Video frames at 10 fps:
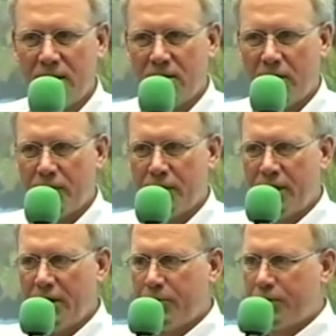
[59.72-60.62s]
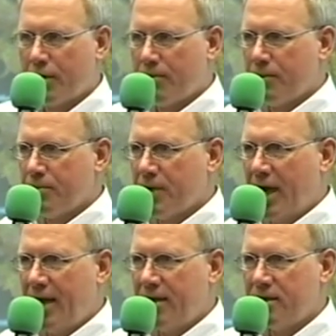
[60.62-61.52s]
of her health problem.
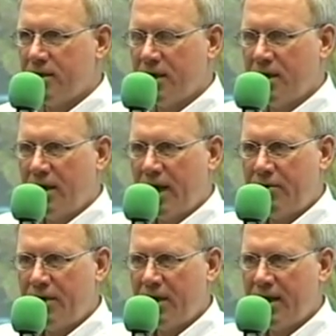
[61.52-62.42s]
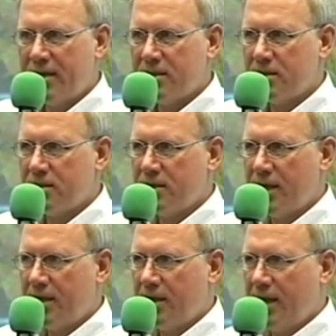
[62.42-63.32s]
And Arielle has
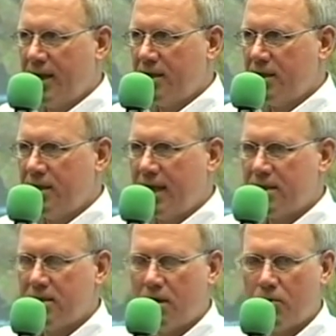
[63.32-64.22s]
said that that's not